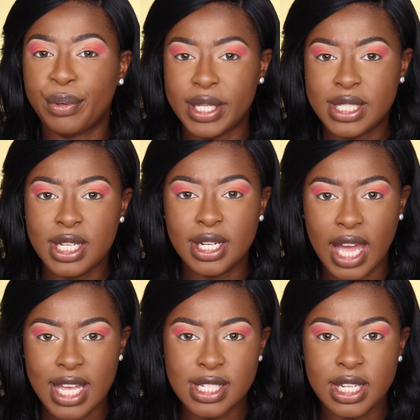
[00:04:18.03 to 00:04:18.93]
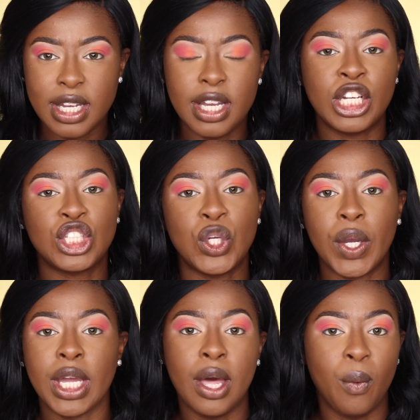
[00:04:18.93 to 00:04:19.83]
pretty nicely and are
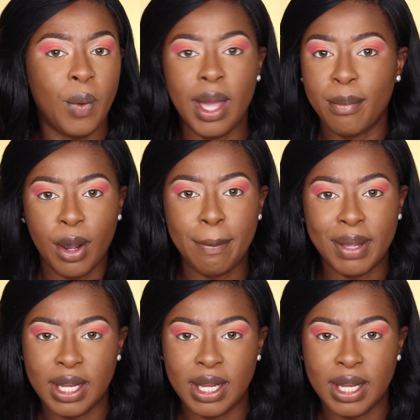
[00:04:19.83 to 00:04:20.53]
showing a way more